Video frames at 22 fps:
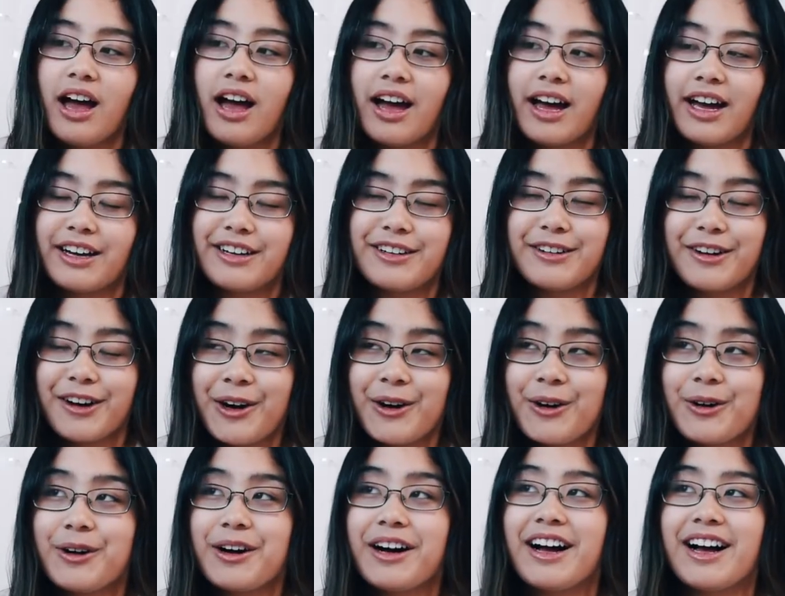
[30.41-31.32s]
I
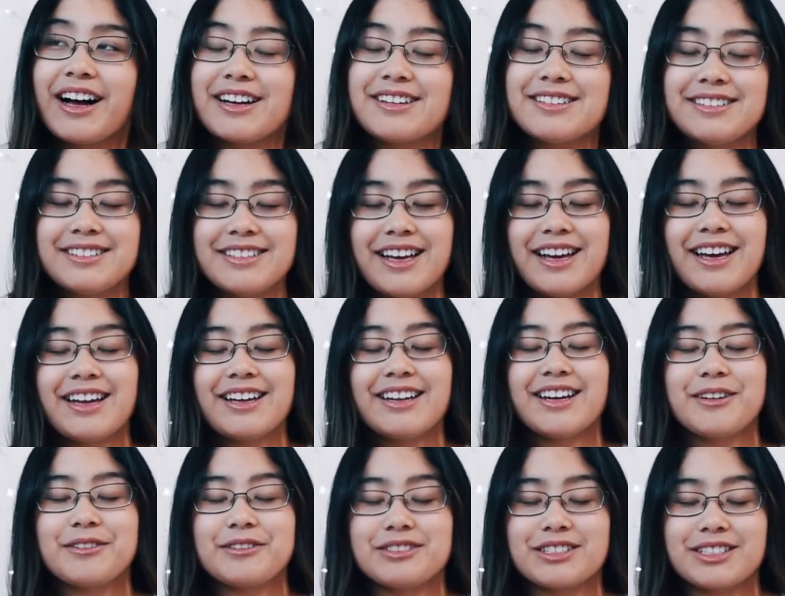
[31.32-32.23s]
know I said
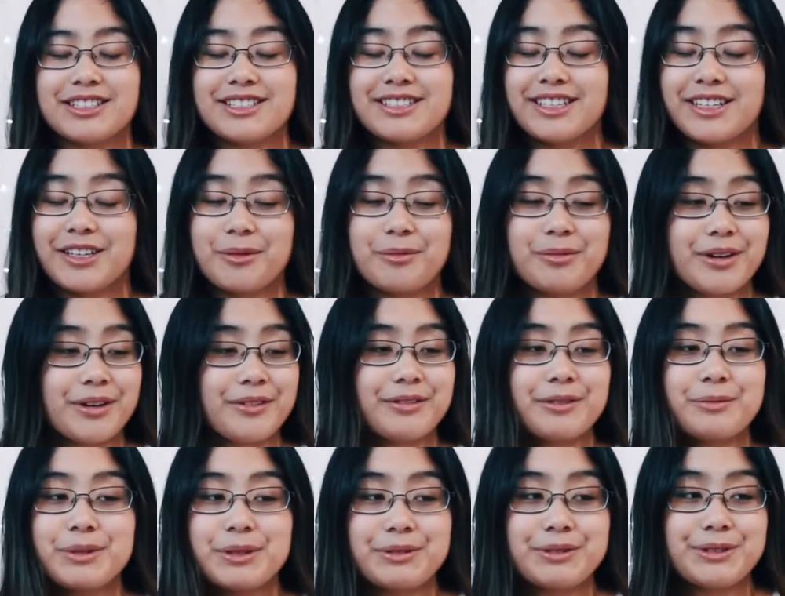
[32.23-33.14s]
I was gonna take a break
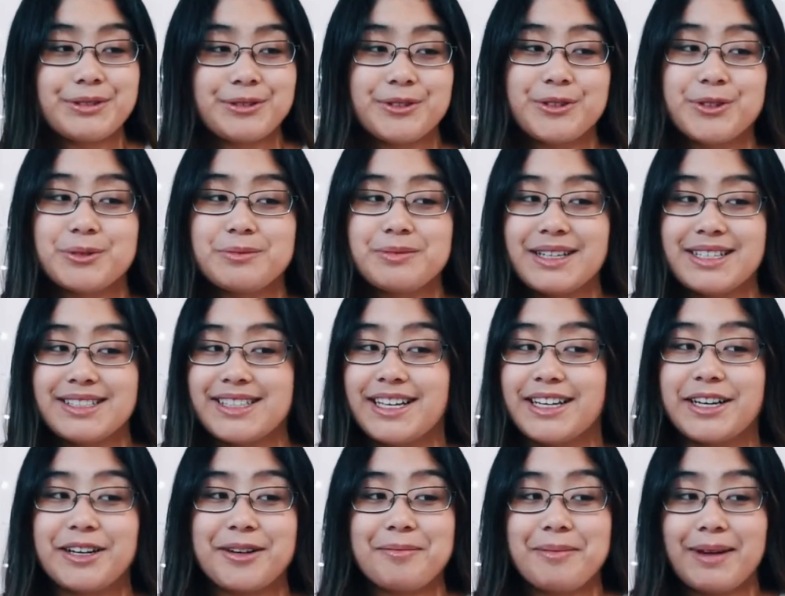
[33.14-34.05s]
from YouTube. I
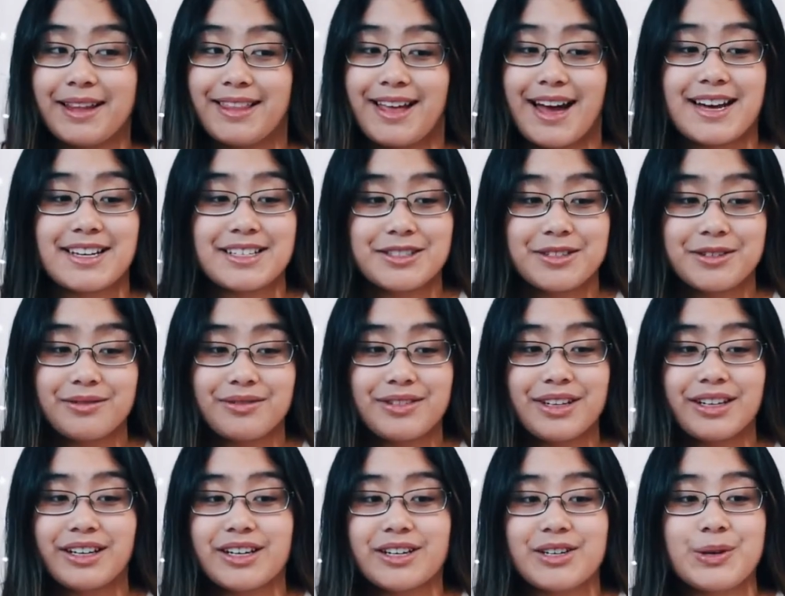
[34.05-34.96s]
said it in my last two
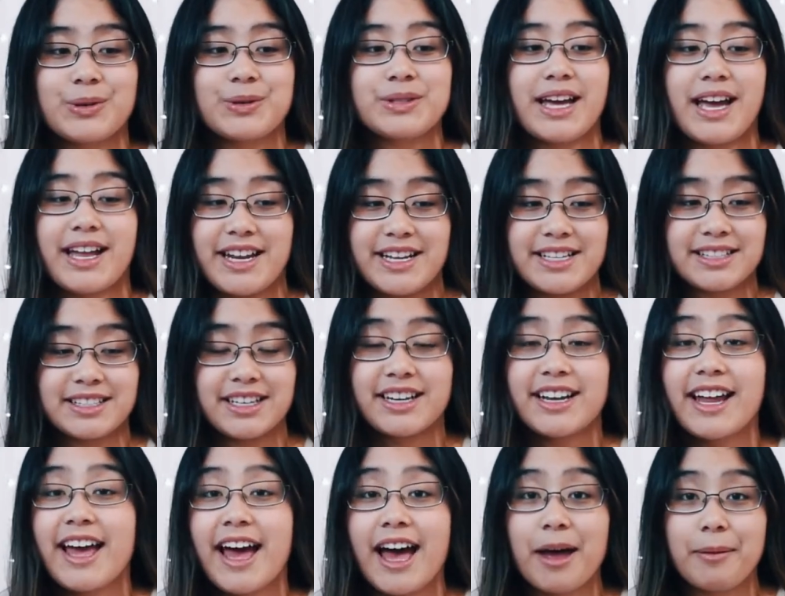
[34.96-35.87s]
videos, and it's
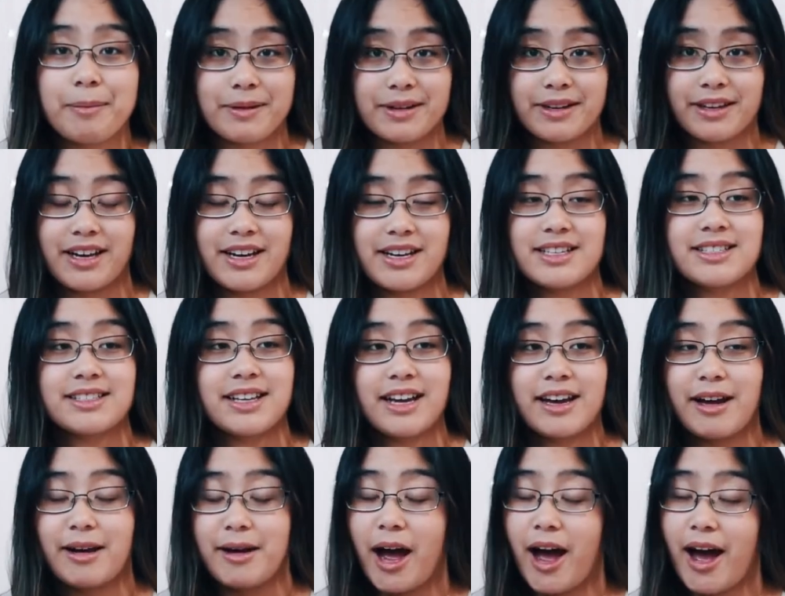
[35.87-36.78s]
gonna happen, guys.
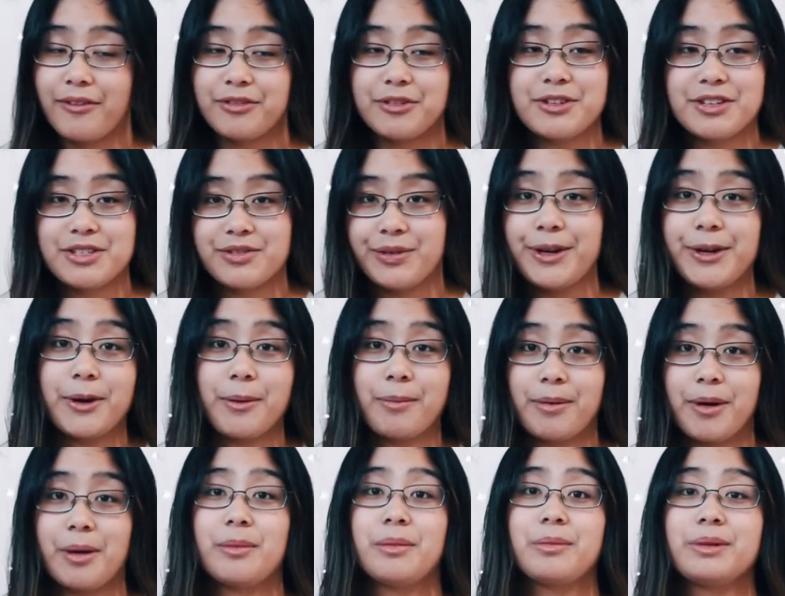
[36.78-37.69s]
After this video
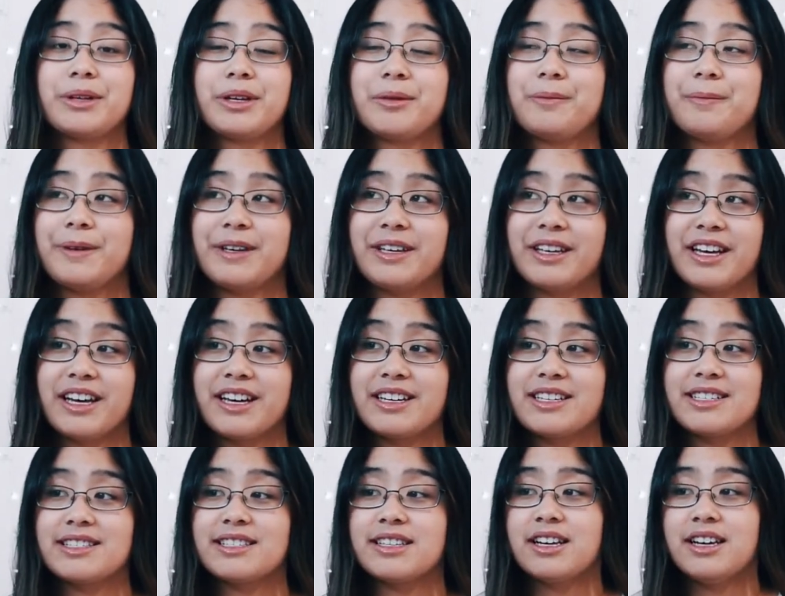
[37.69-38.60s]
probably,
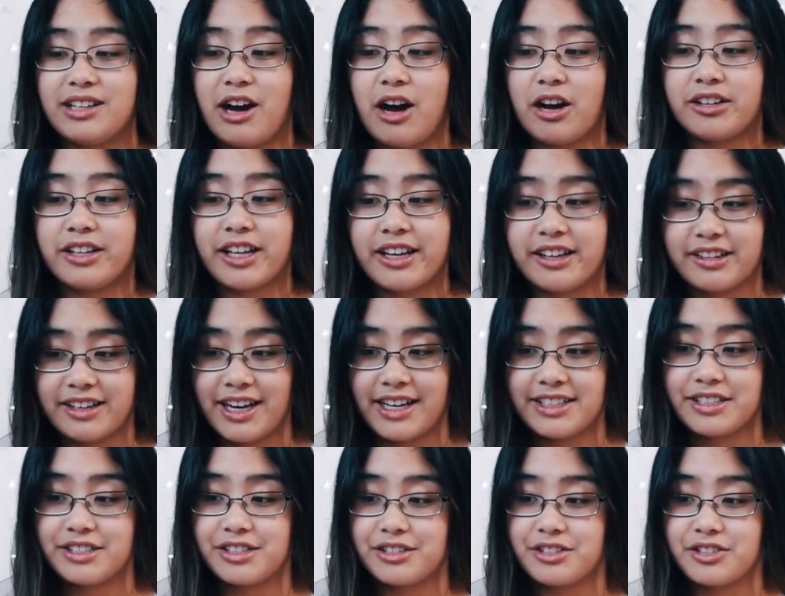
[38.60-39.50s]
because online
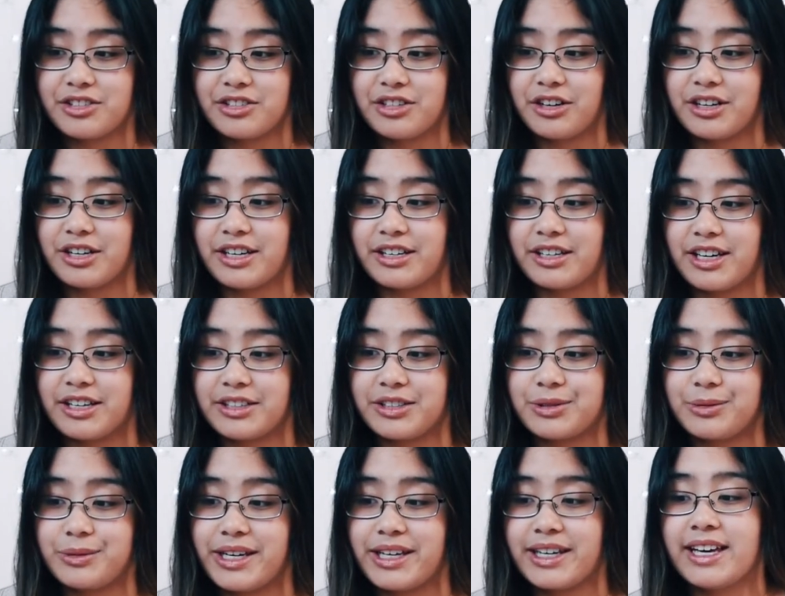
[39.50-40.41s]
classes are starting
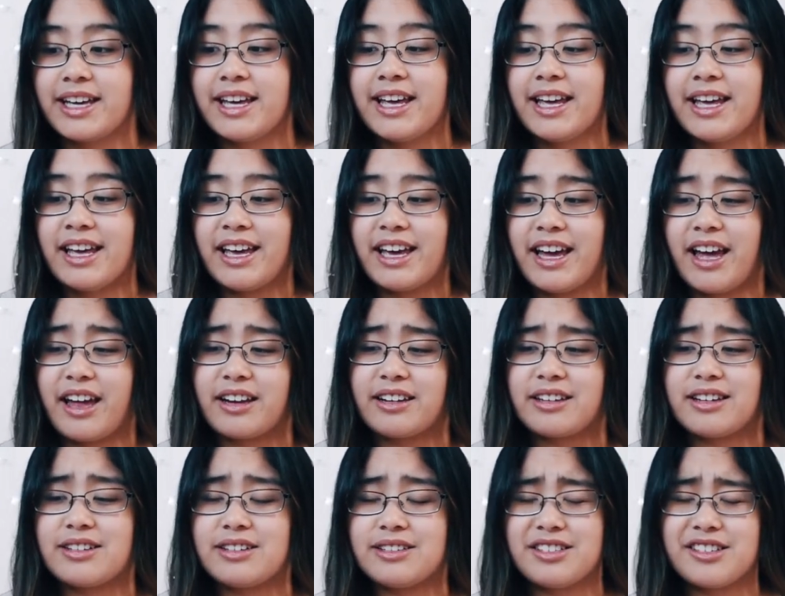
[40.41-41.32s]
next week, and
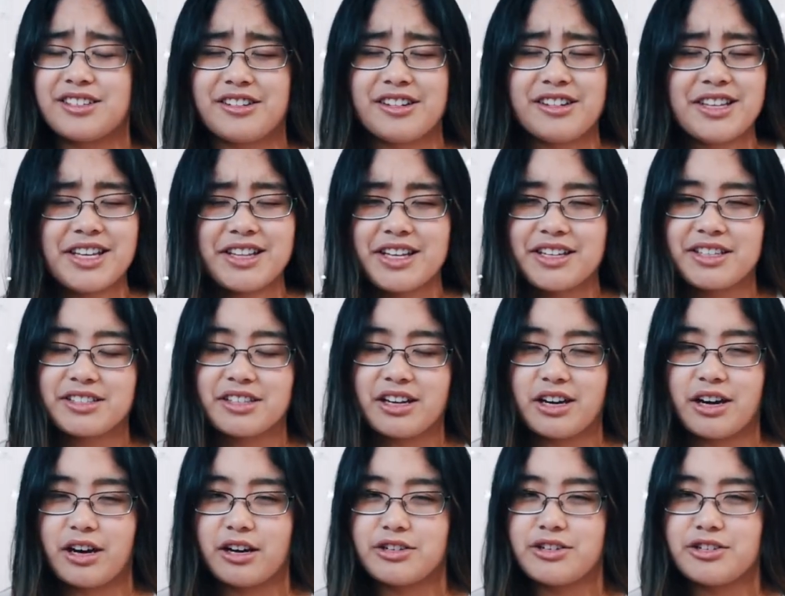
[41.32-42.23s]
considering that that's
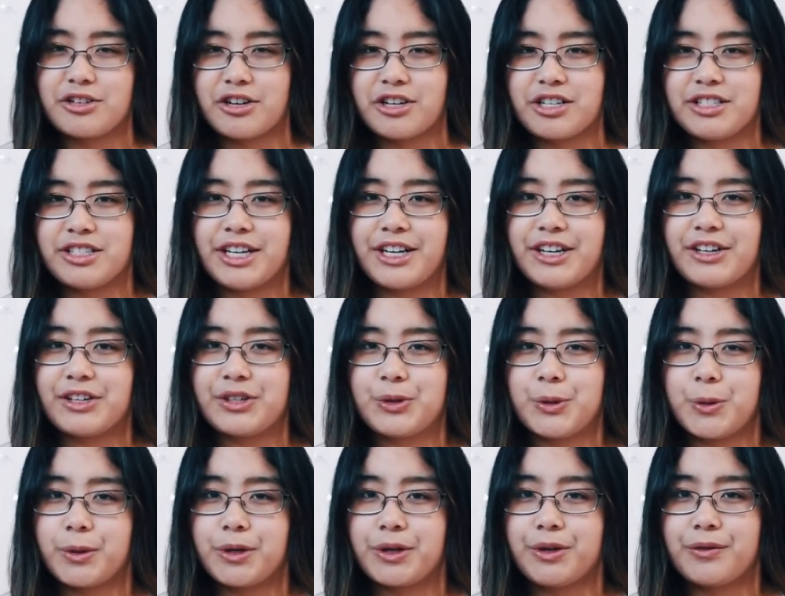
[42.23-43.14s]
uncharted
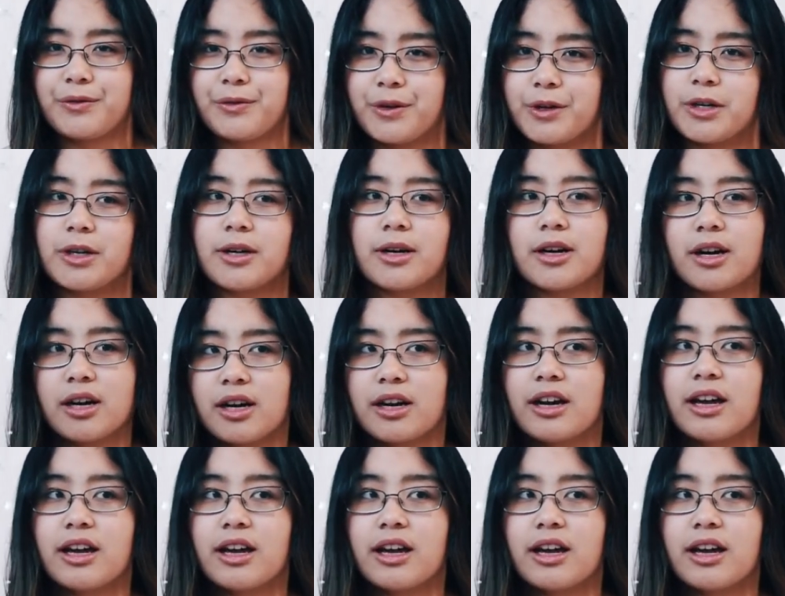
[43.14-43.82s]
territory for